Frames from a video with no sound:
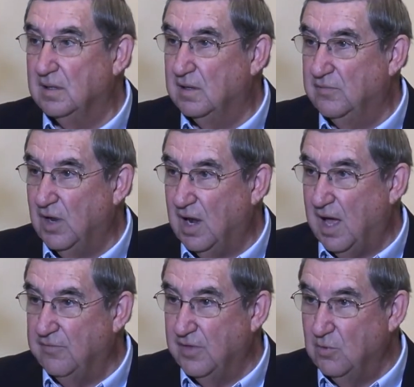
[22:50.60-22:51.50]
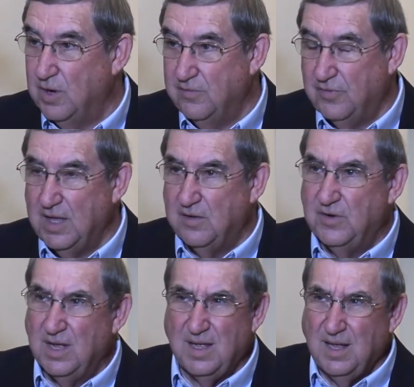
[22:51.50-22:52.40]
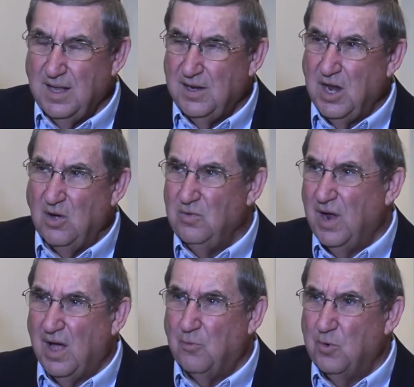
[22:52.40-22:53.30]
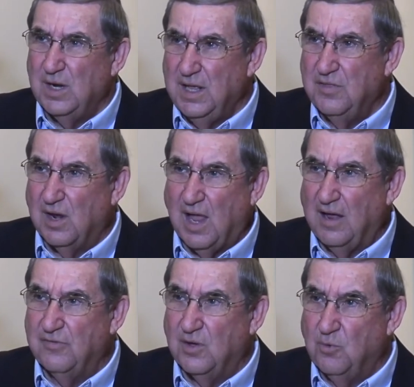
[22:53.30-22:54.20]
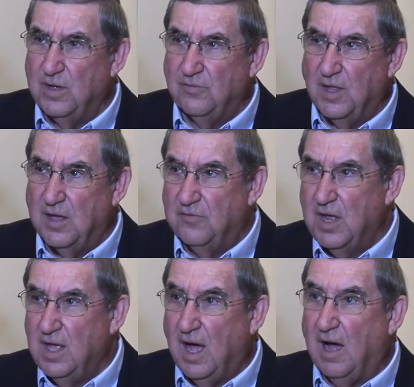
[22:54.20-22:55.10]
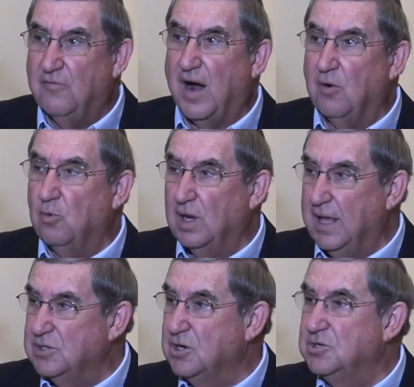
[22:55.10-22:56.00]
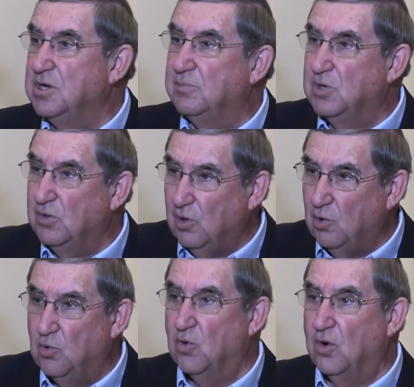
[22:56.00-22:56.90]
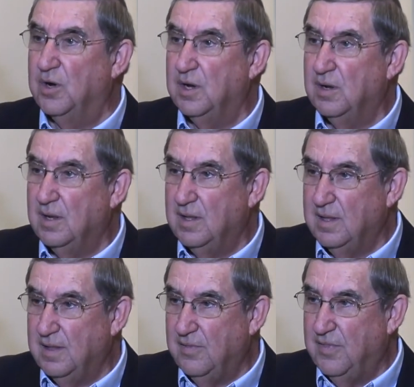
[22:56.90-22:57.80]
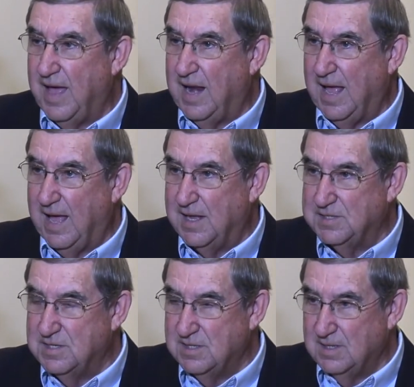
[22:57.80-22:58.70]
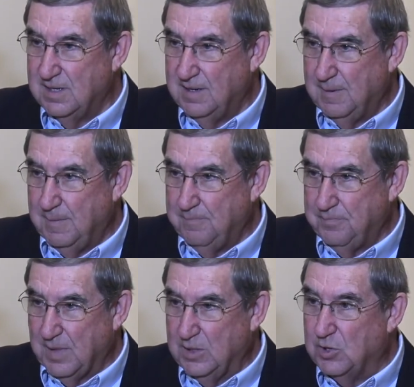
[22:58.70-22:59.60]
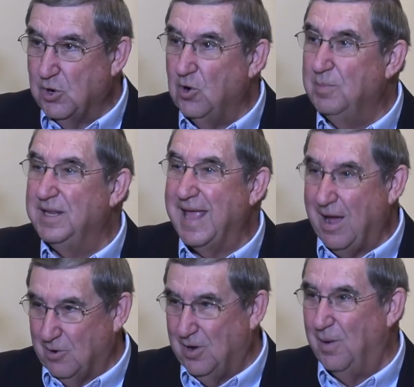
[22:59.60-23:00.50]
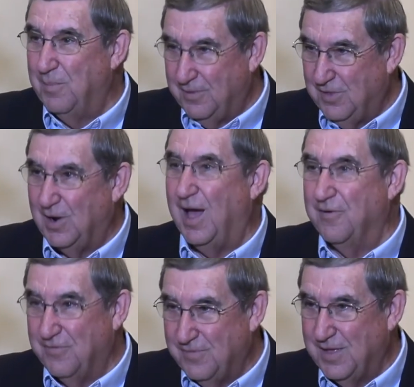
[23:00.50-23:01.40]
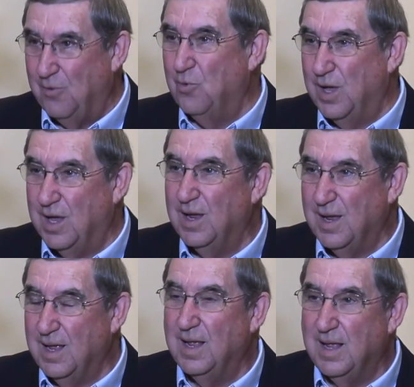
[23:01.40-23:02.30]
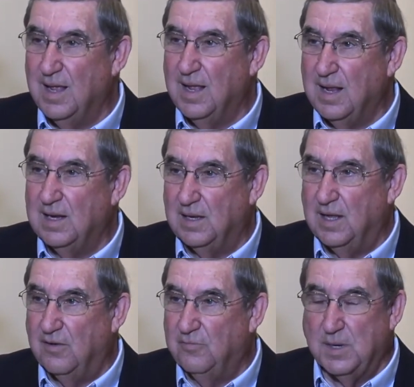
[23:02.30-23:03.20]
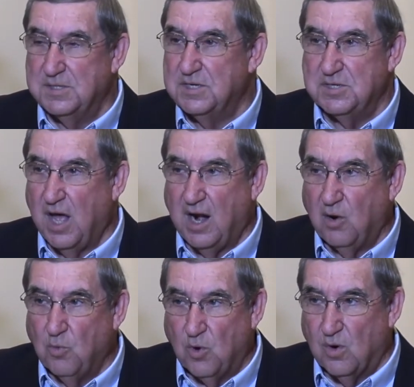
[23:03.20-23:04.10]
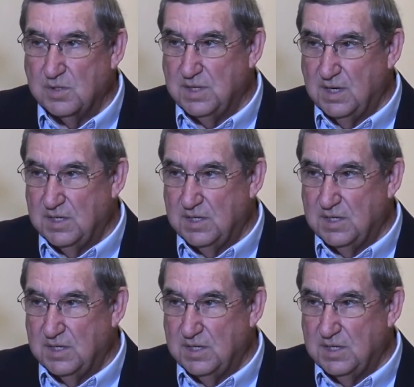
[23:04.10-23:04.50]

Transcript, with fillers: of the life that we have lived. No, not really the life that we have lived, of our relationship to the Lord that has determined the outcome of the life that we live. Because it's not our works and